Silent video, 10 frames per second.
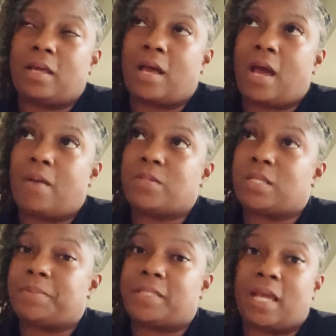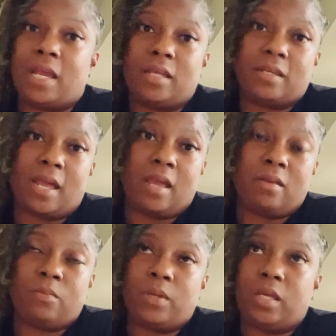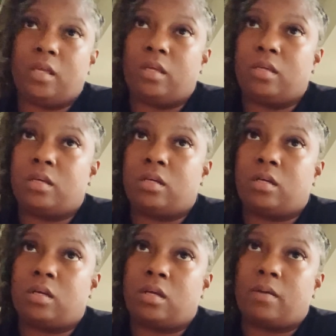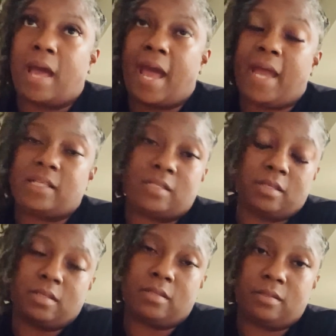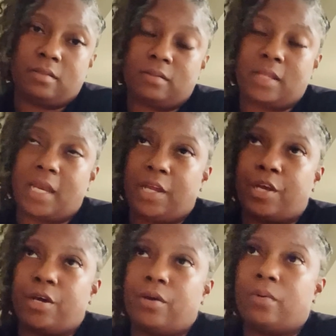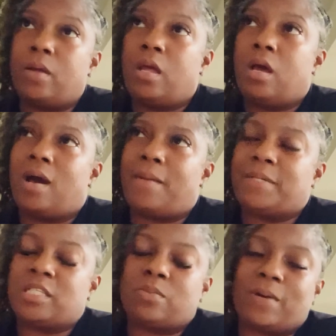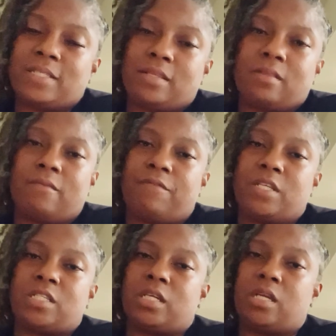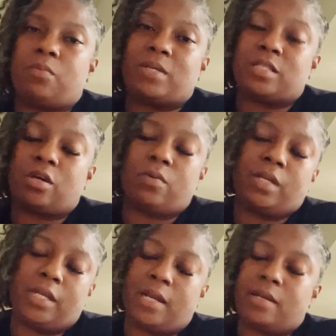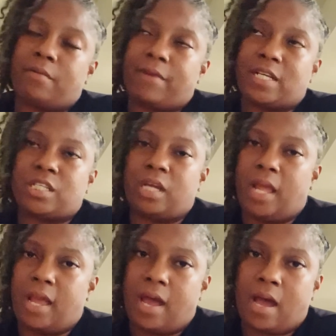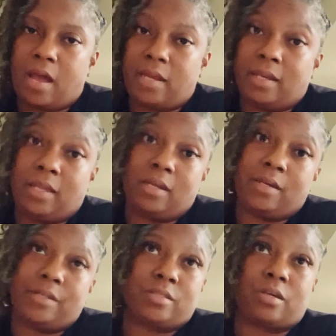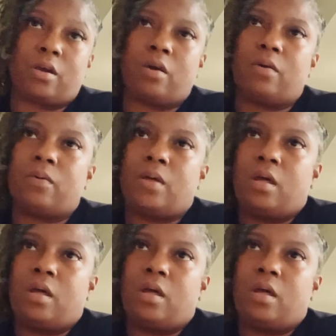was upset that I had to let it go. It just wasn't the vision. It wasn't going in that direction that I needed it to go.